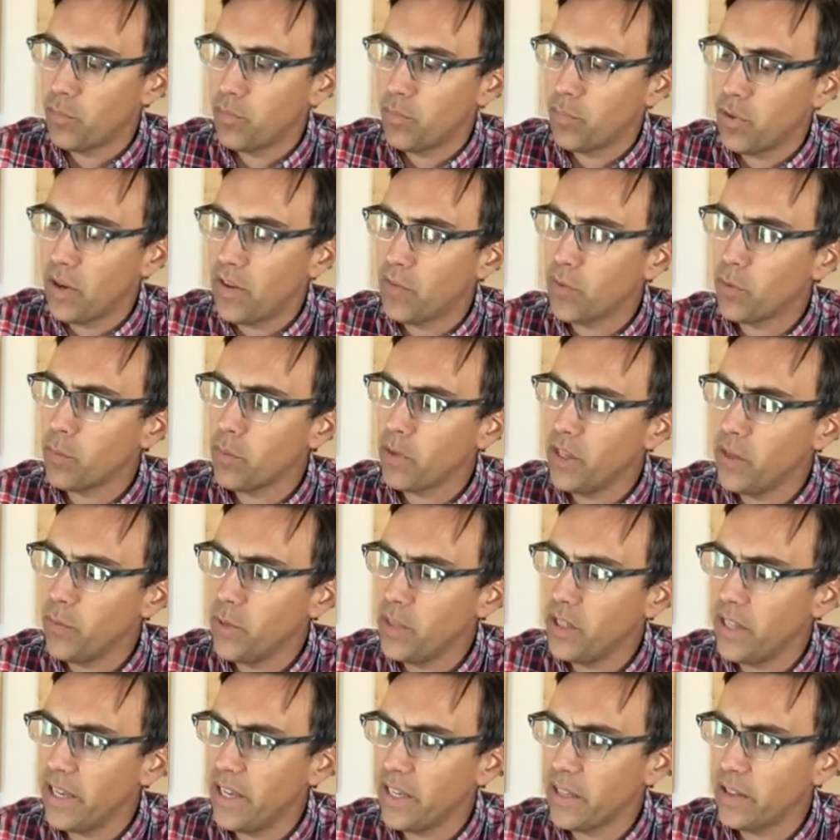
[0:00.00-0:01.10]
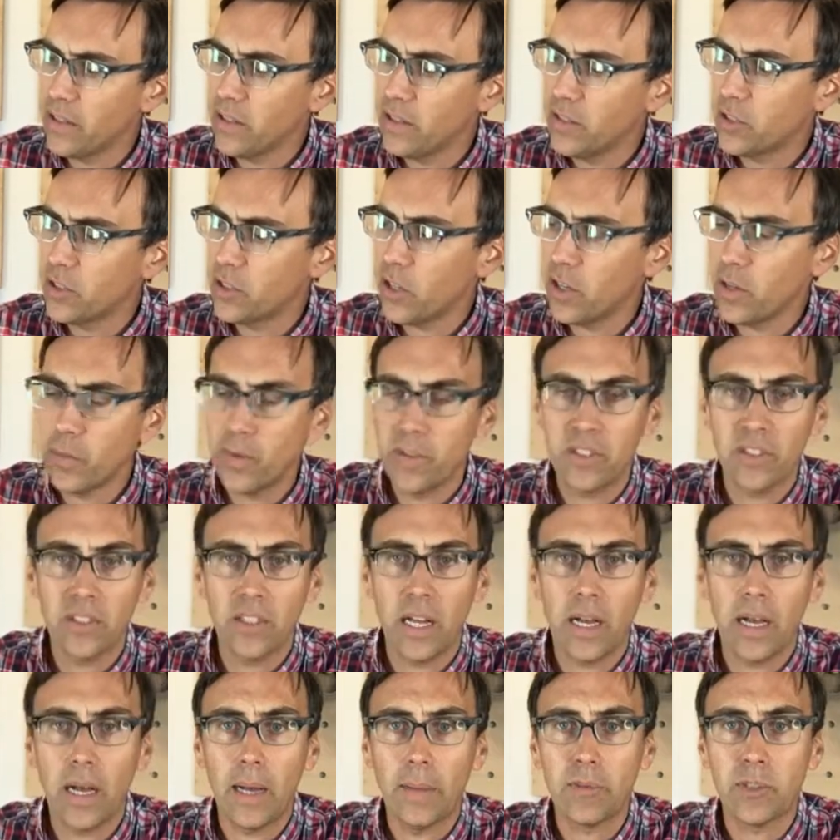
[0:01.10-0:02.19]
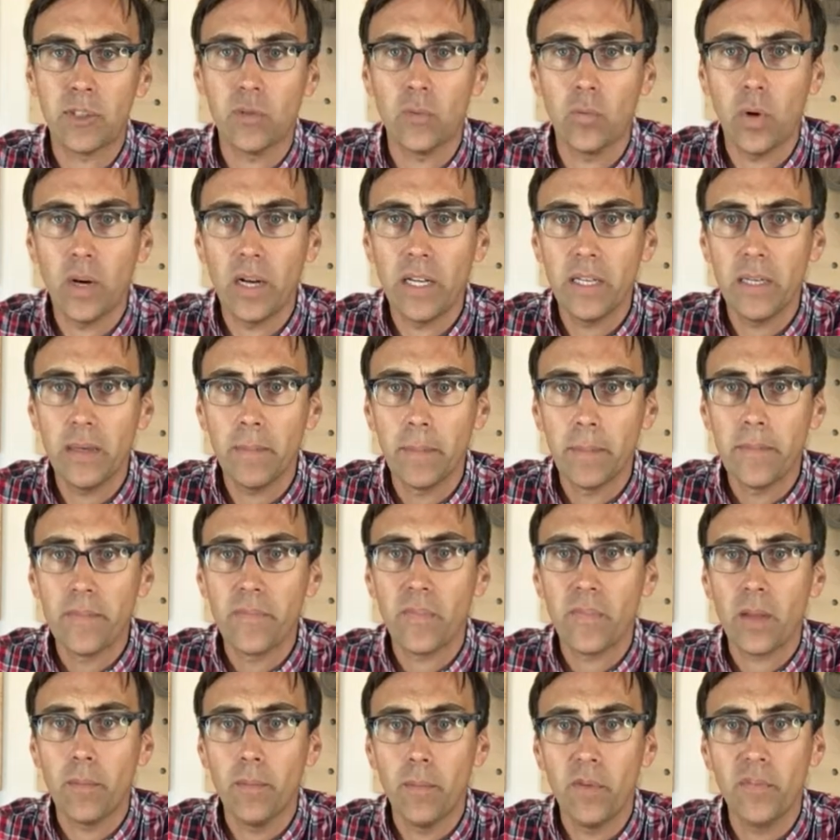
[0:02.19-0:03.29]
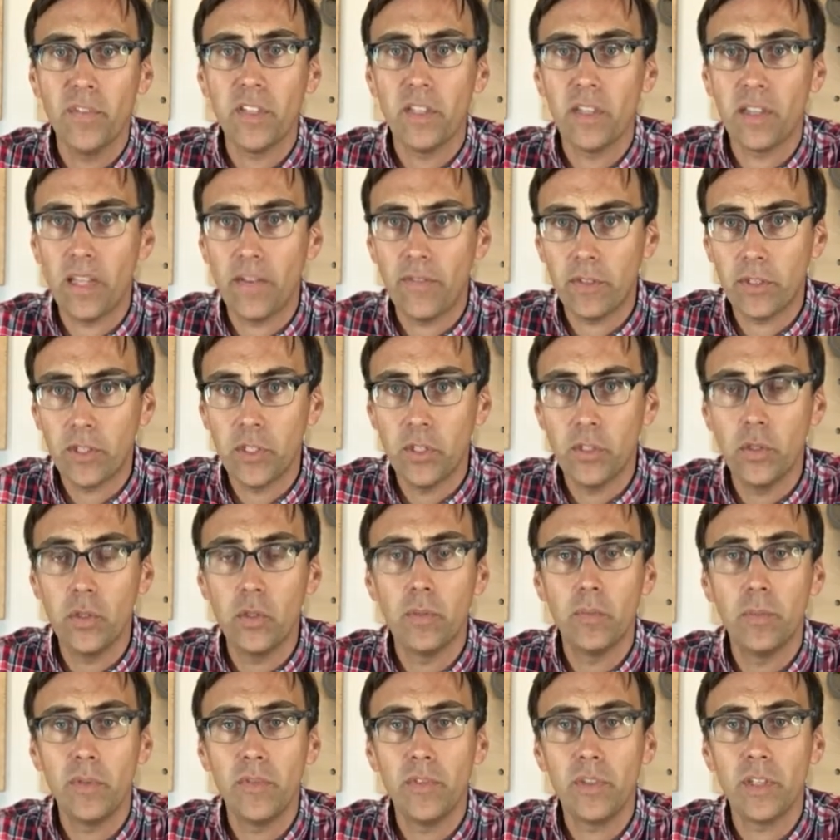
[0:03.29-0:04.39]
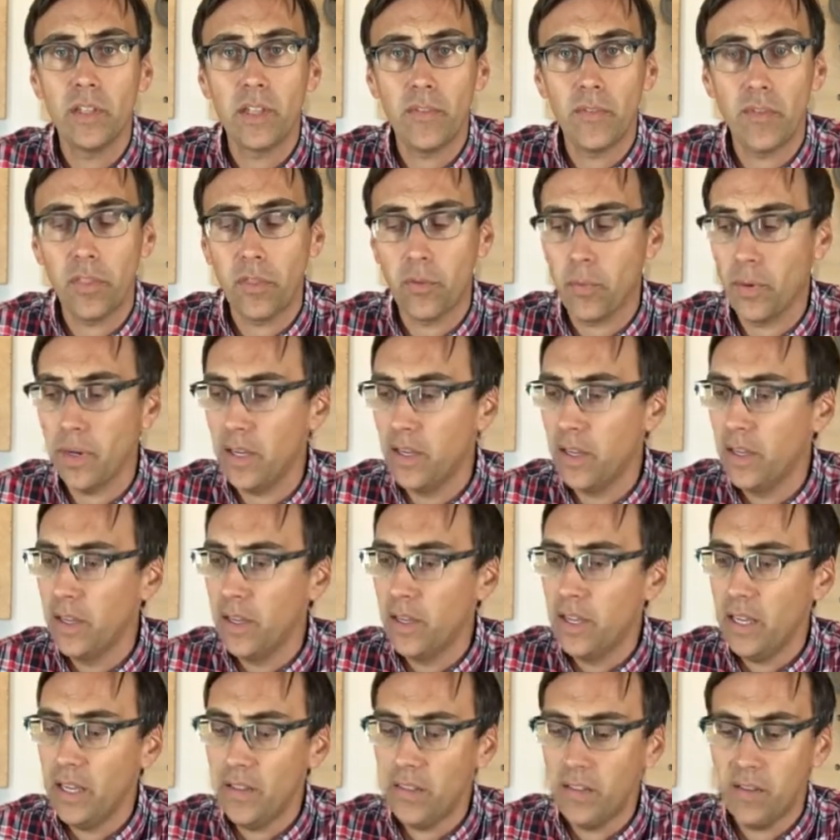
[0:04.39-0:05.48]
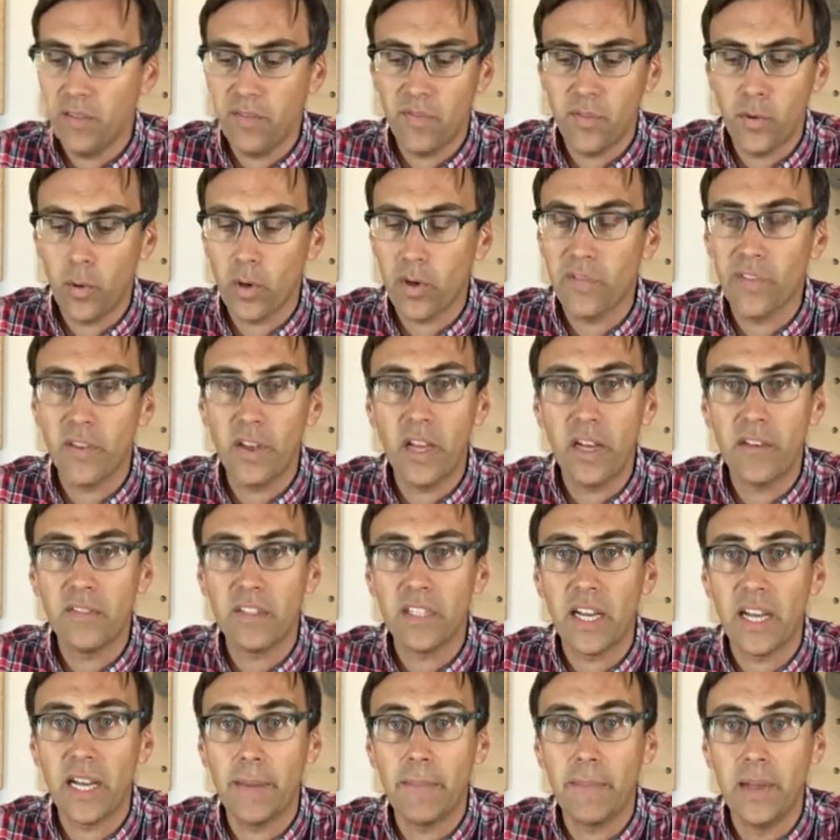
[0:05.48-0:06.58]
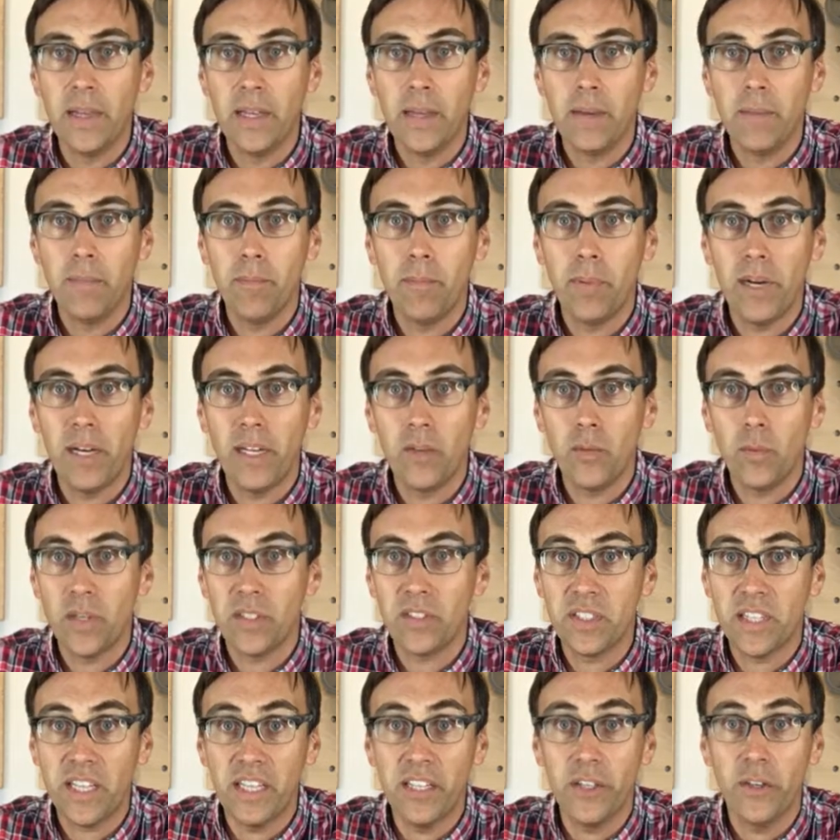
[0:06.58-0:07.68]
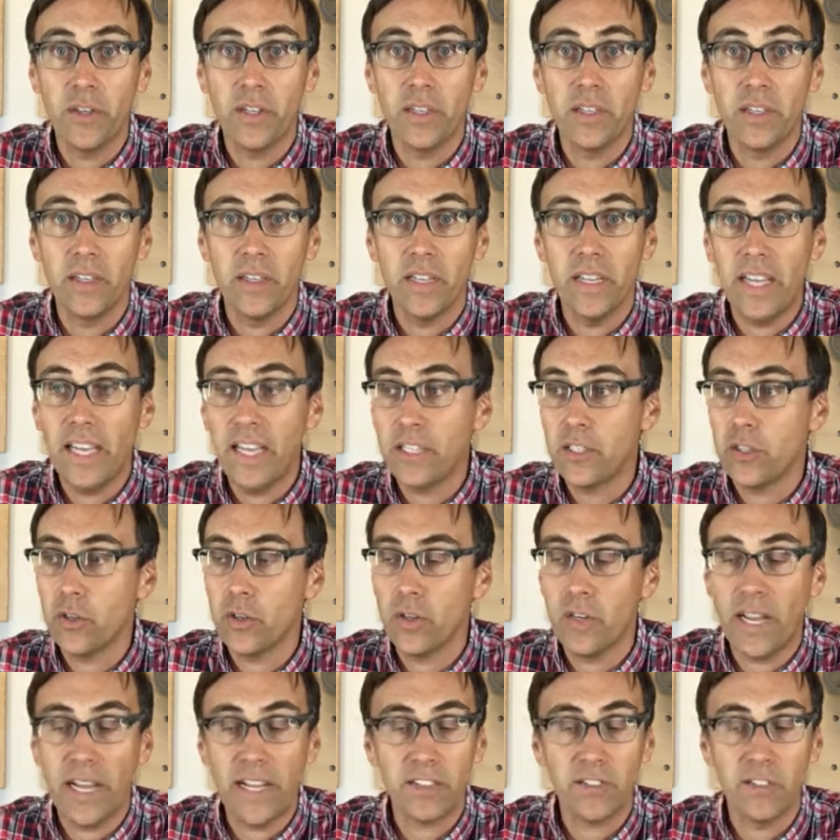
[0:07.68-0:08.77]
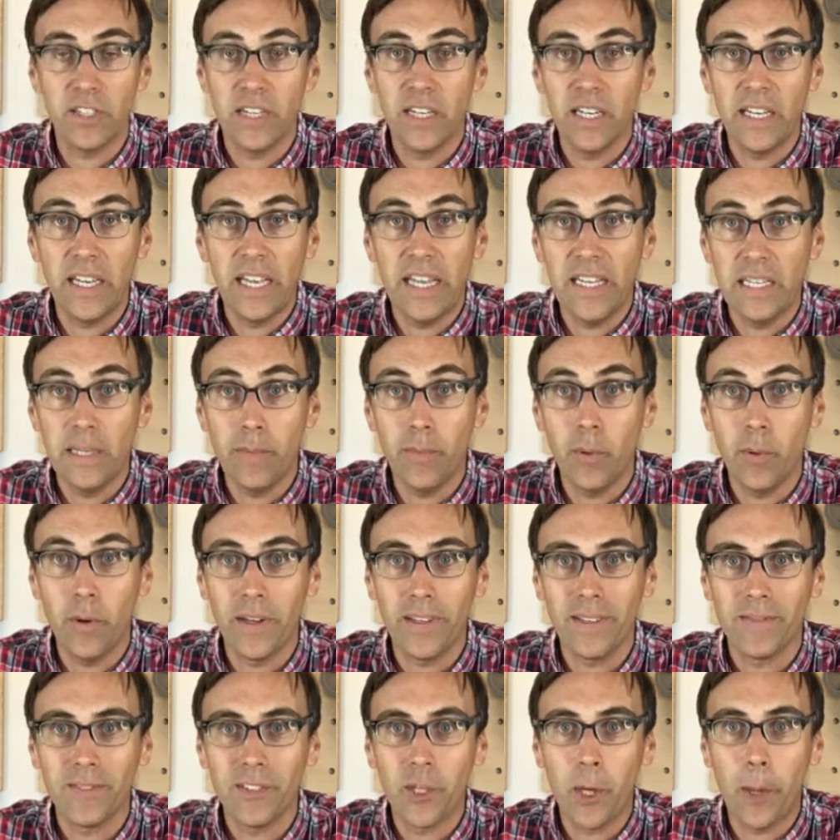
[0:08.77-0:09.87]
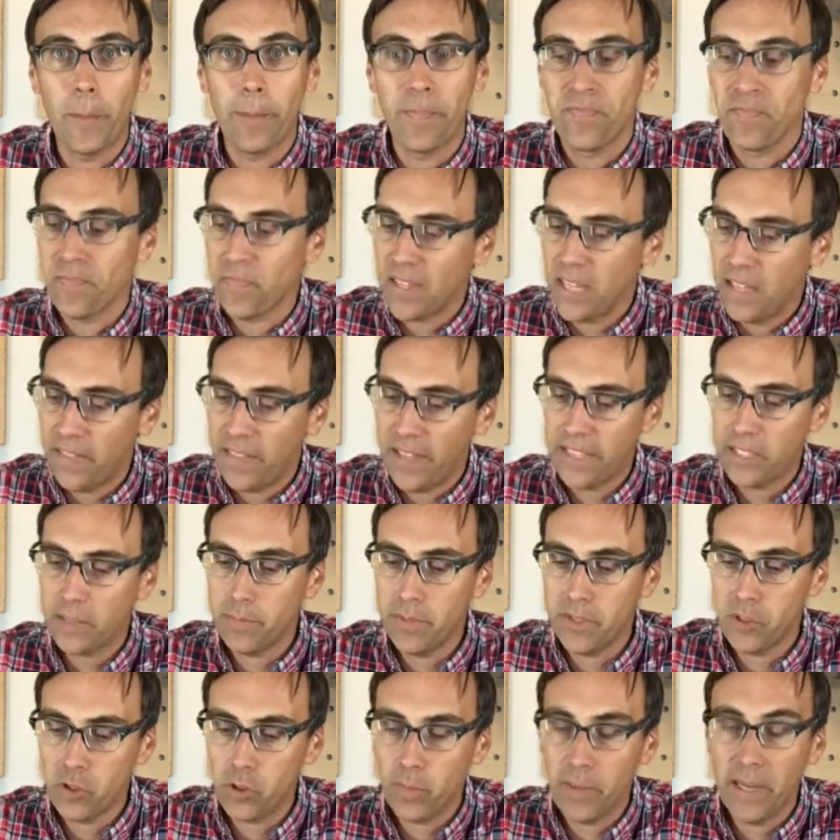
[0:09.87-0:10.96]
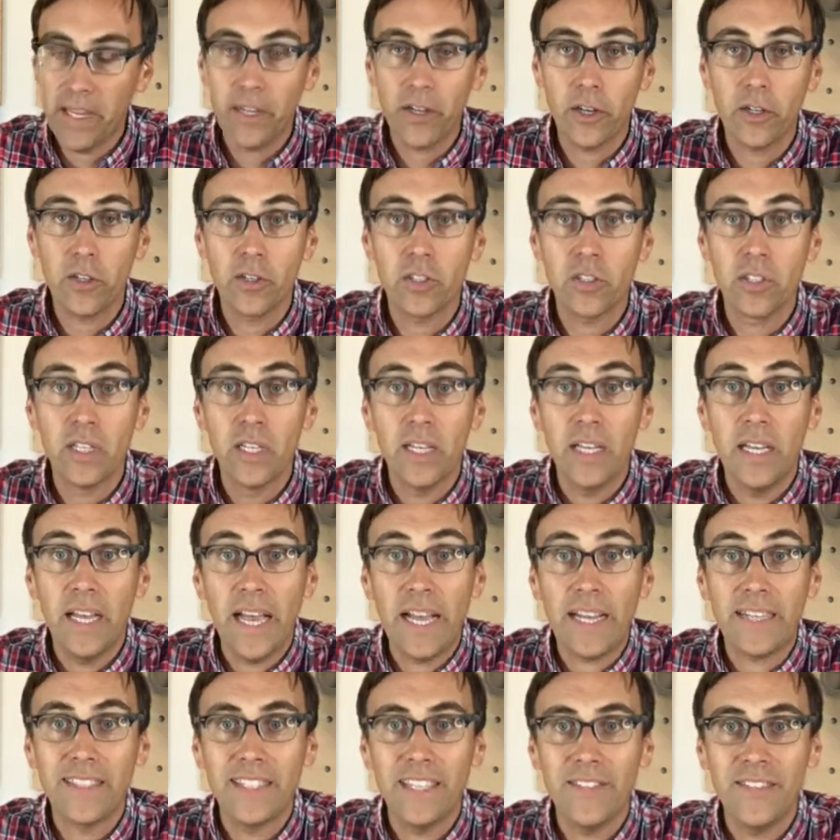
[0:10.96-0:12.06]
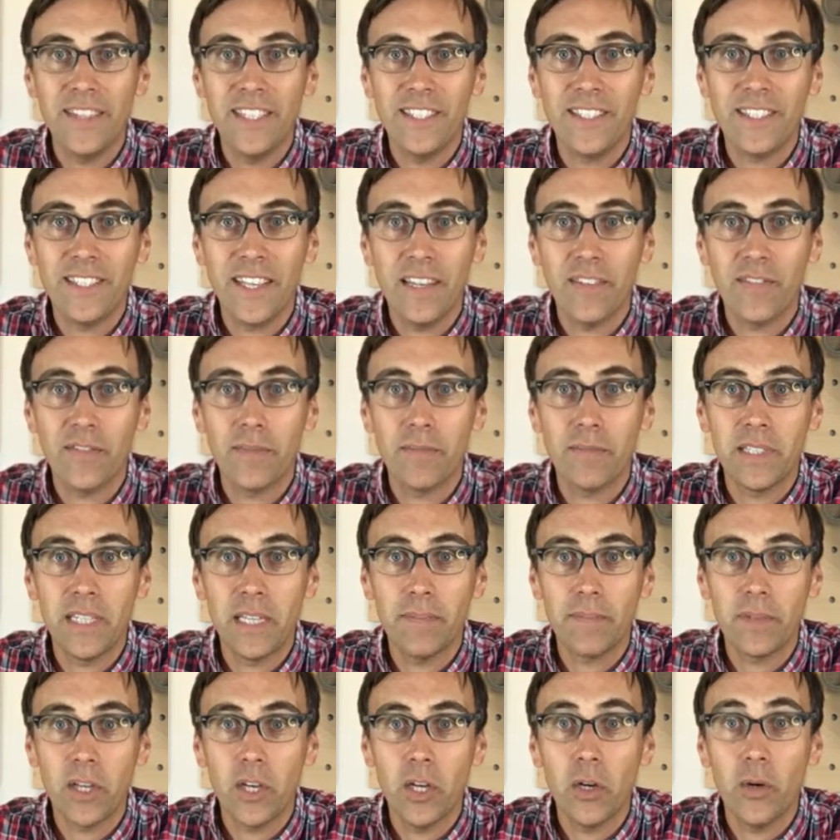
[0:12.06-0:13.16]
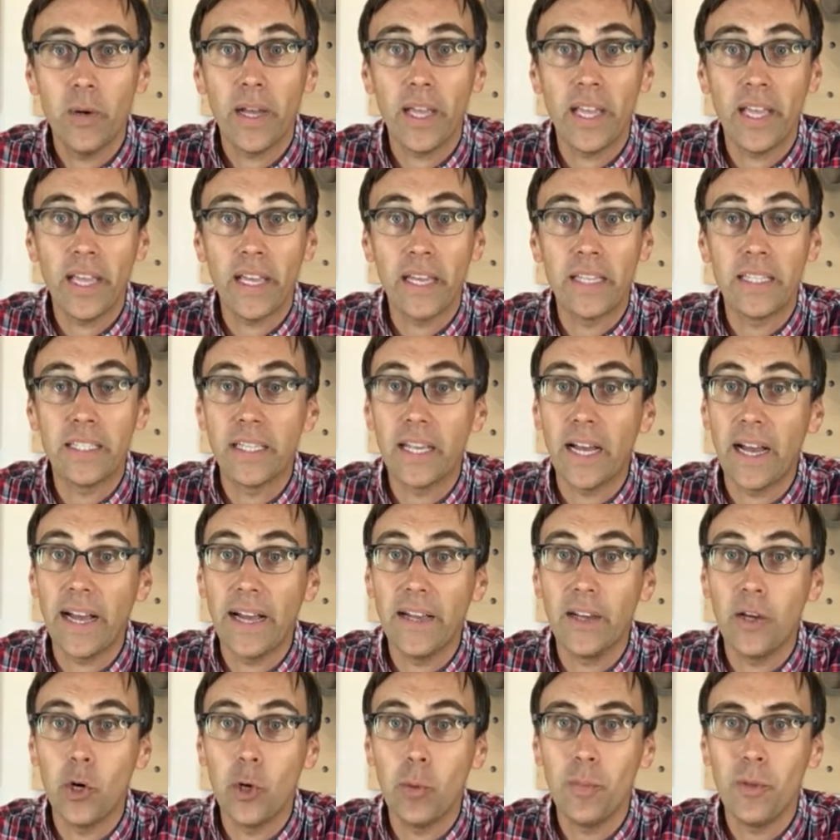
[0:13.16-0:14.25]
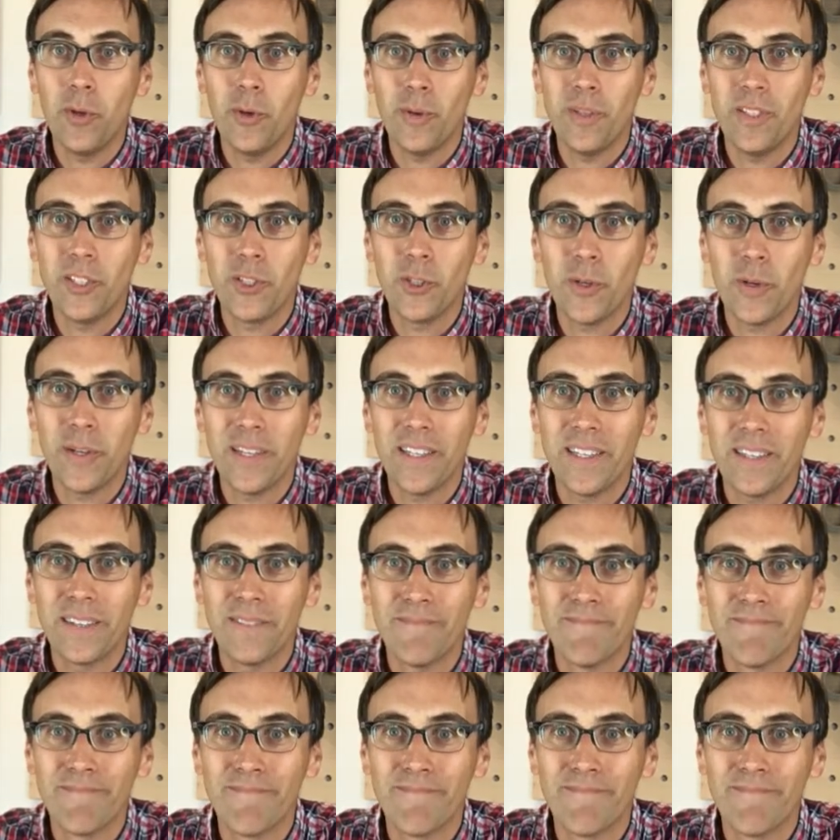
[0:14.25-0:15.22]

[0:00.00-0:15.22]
Preferably, we like starting with option 1, moving to level 2, moving to level 3, and then 4 if you have time. But once again, you can enter, exit at any point. So that's Mr. Maker's activity set from Demco, and I hope you enjoy it.